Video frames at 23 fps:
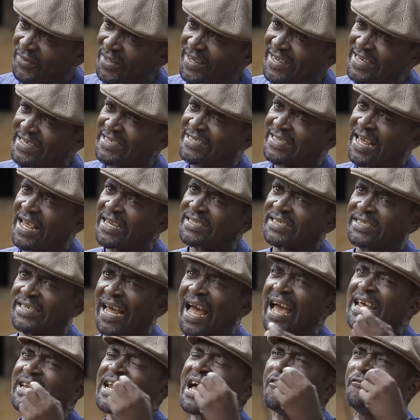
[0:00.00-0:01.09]
very
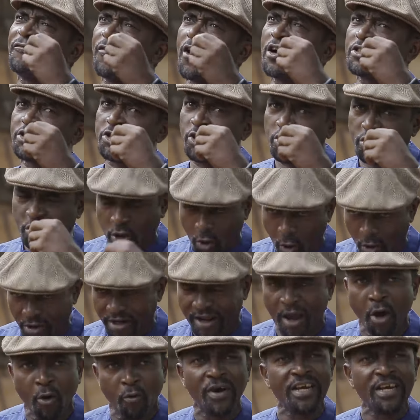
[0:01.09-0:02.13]
intestinal fortitude